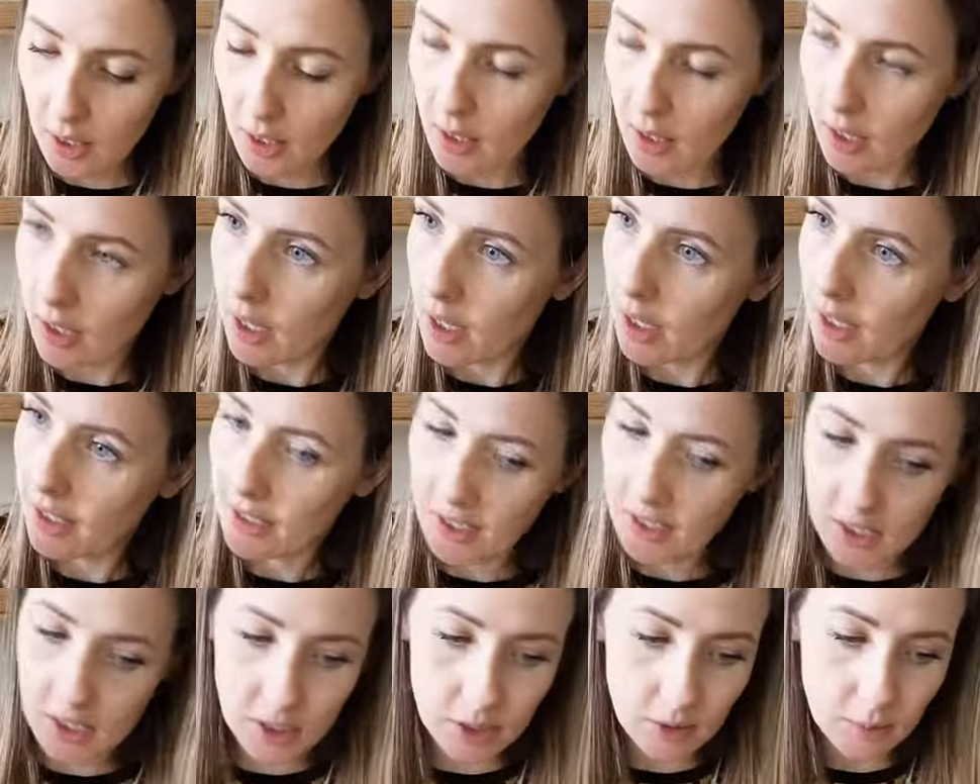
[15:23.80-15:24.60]
a
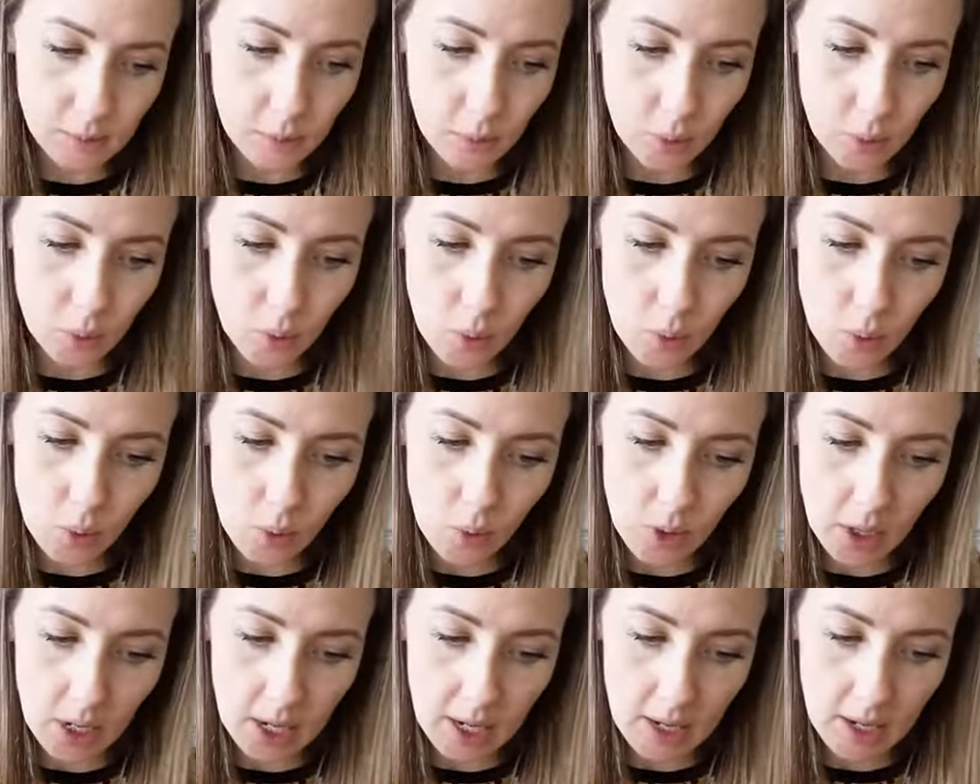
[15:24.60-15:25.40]

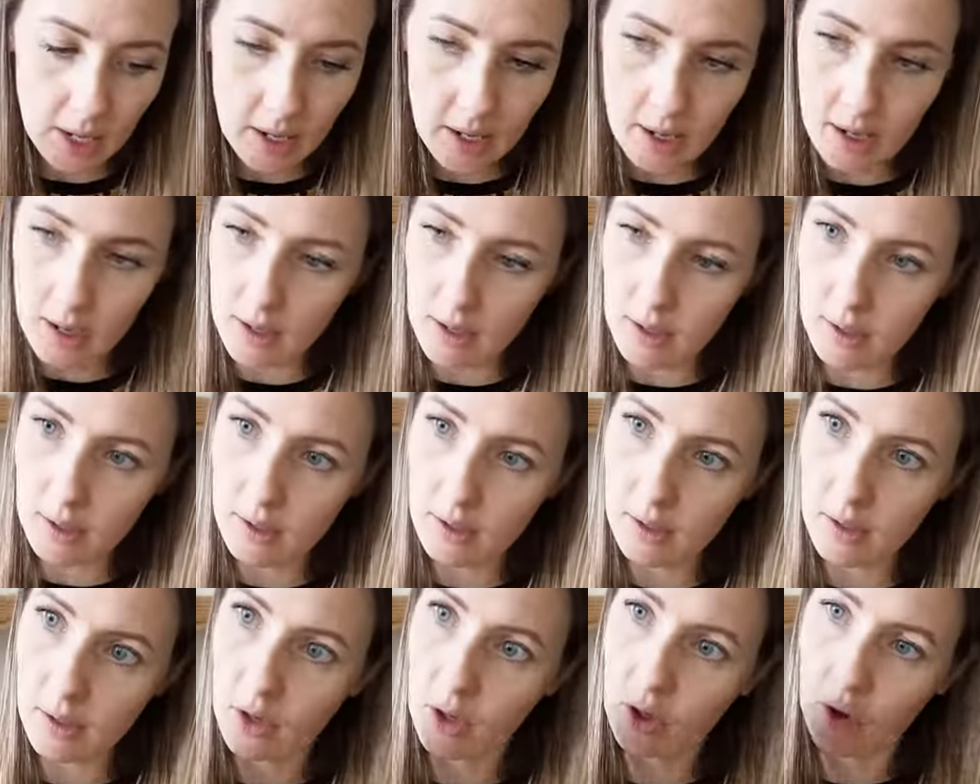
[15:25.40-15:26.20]
smaller
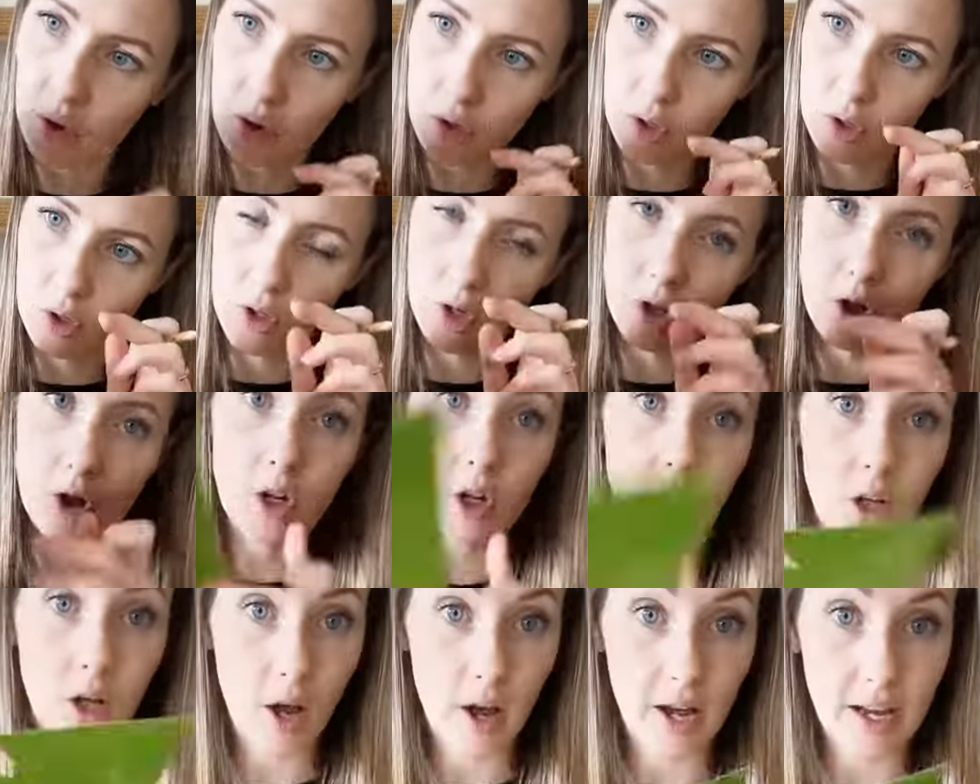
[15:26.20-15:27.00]

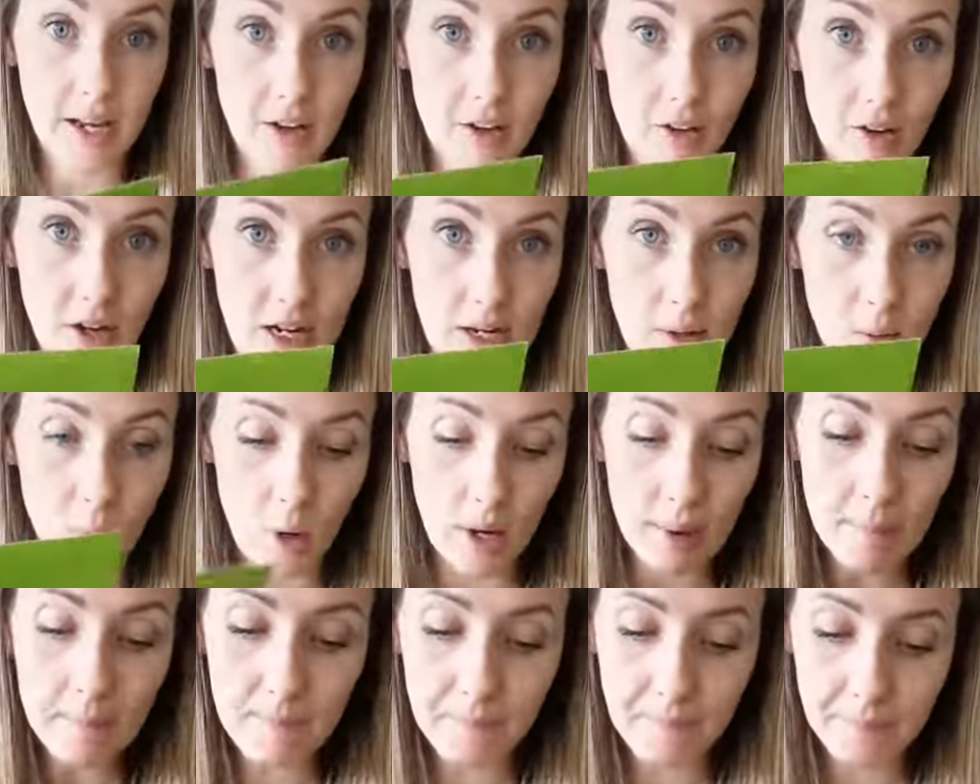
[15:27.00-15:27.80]
light green
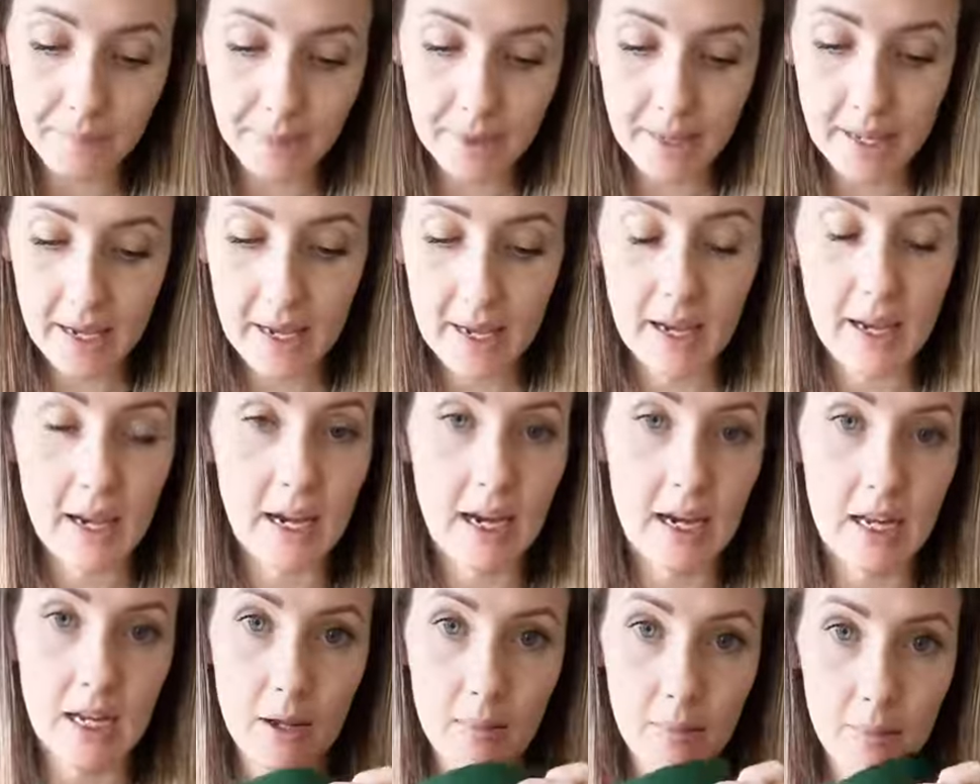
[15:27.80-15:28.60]
one
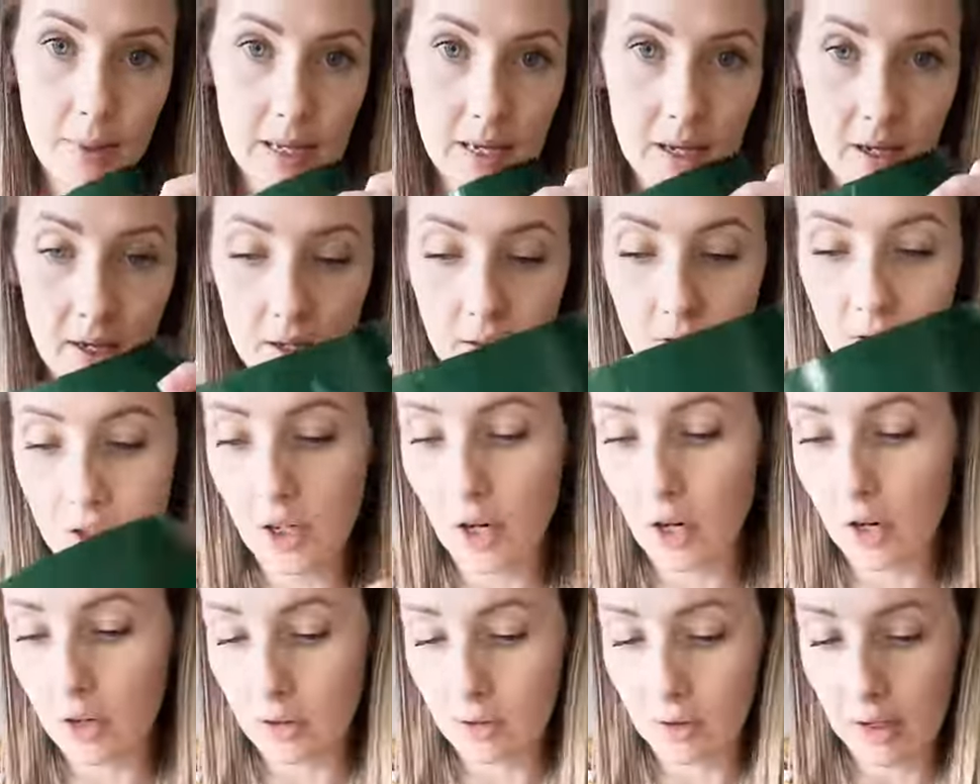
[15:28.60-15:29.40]
and a bigger
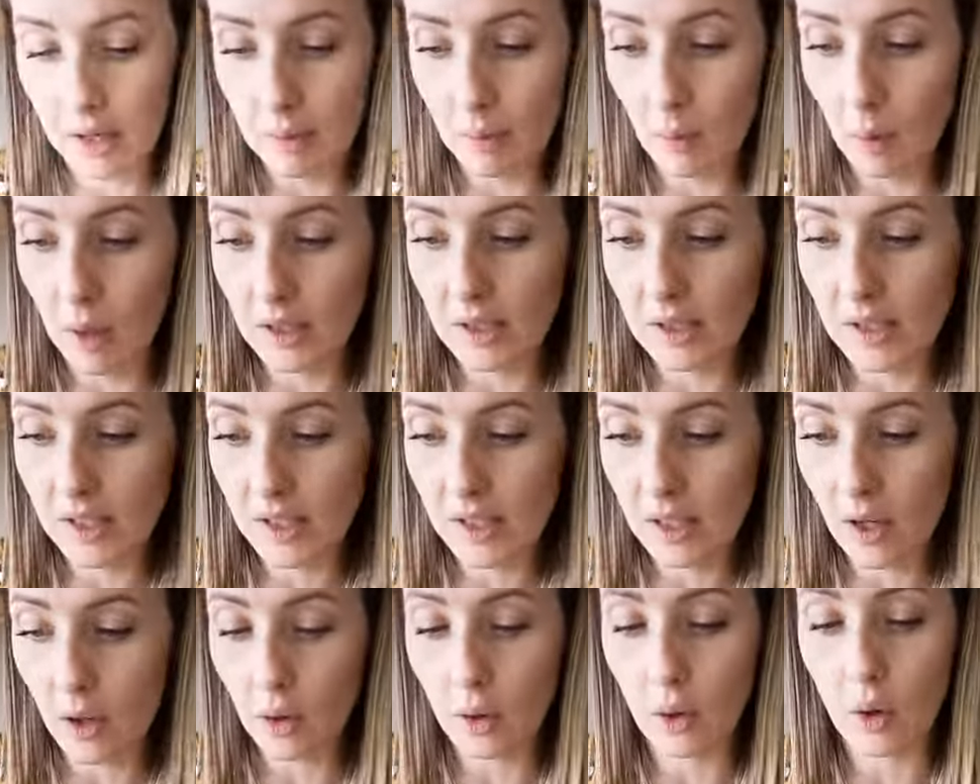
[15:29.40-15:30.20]
dark green one.
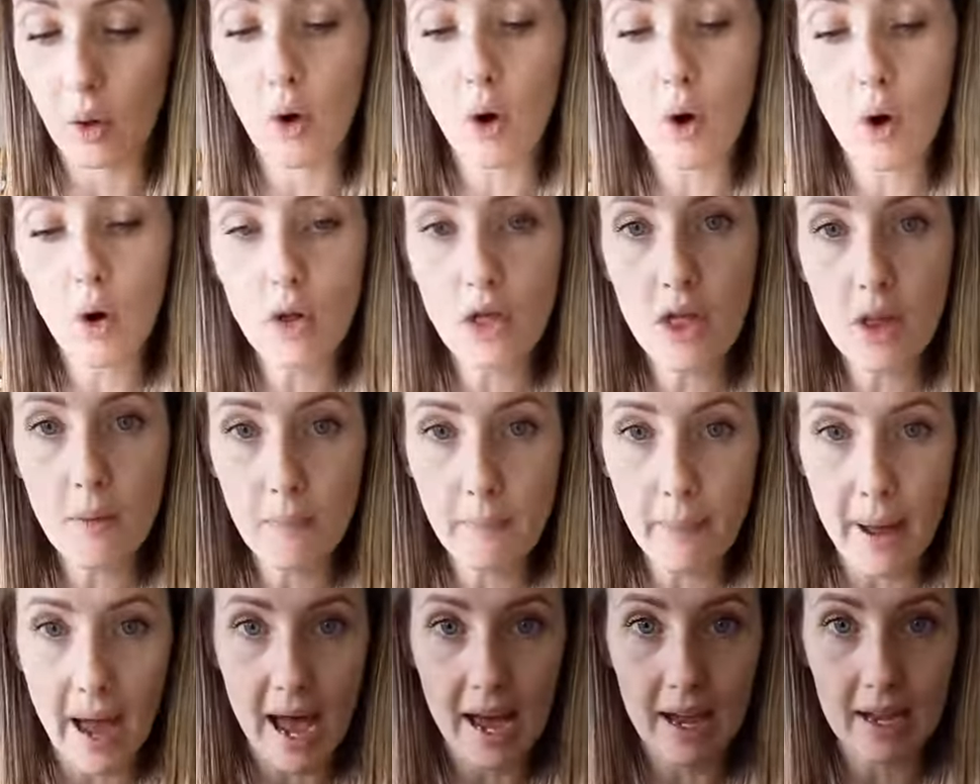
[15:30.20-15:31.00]
So on the
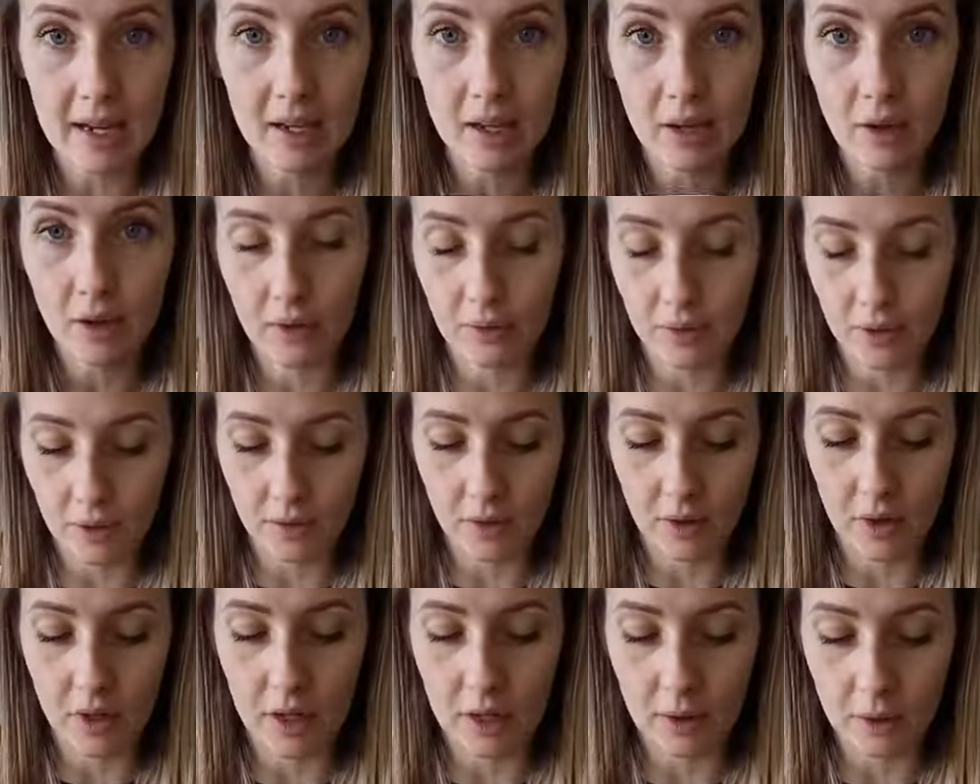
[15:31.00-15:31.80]
back of your
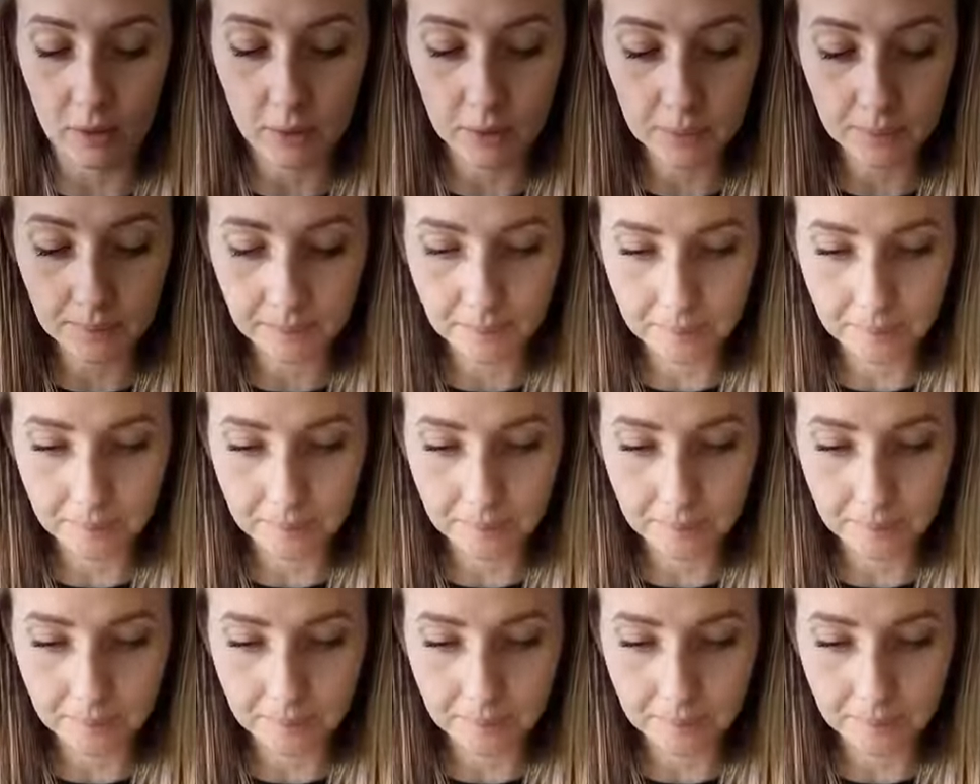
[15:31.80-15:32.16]
vinyl,